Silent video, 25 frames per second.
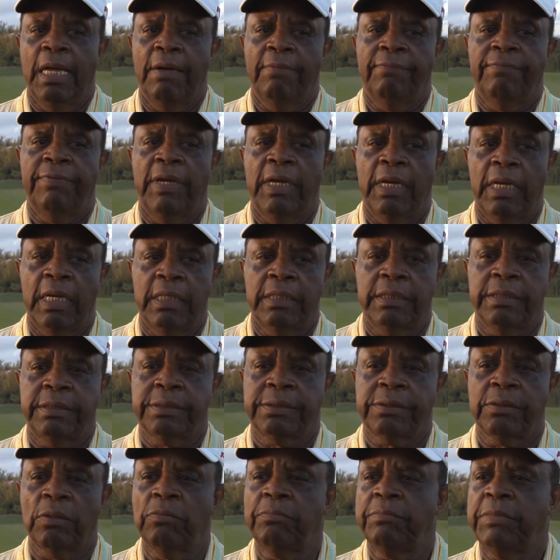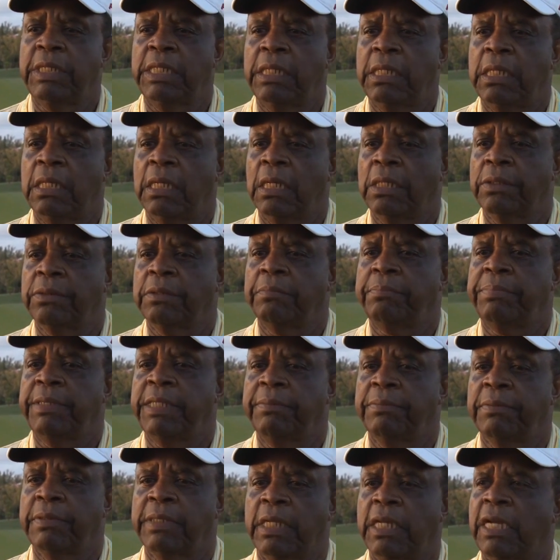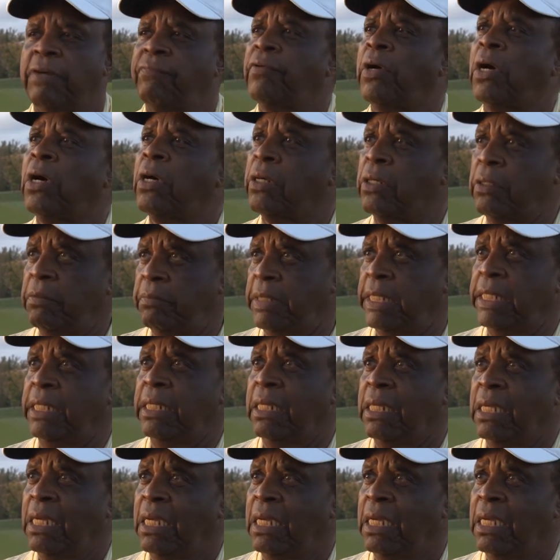have had so many other people that have honored me.